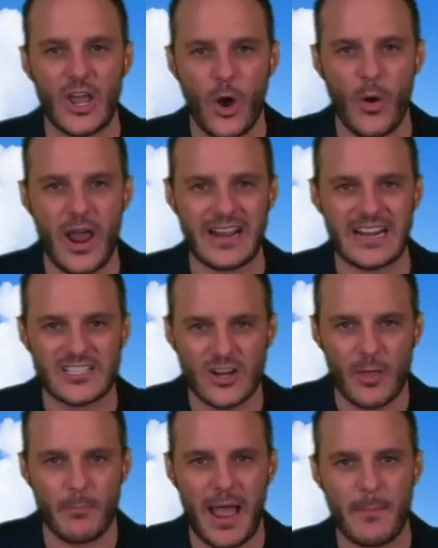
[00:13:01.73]
Go ahead and get
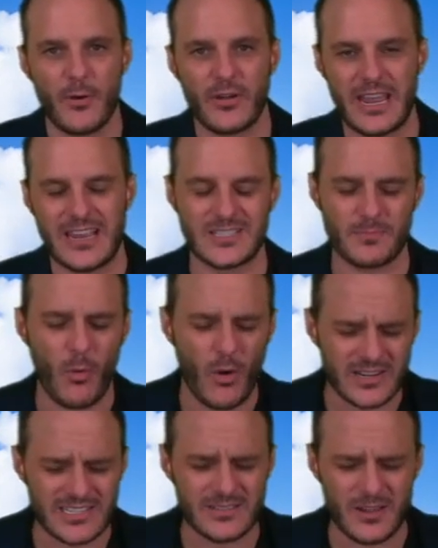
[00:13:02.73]
started with MyBookie.
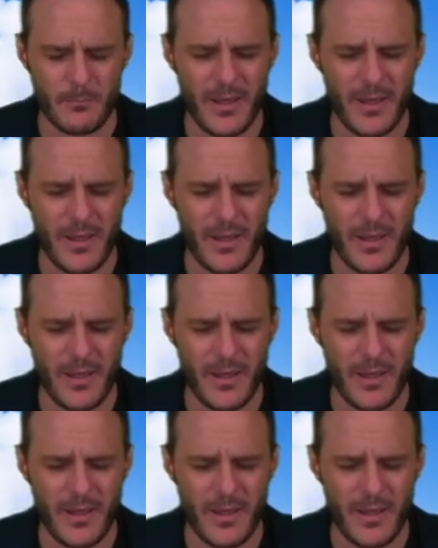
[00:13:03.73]
Sports, you know,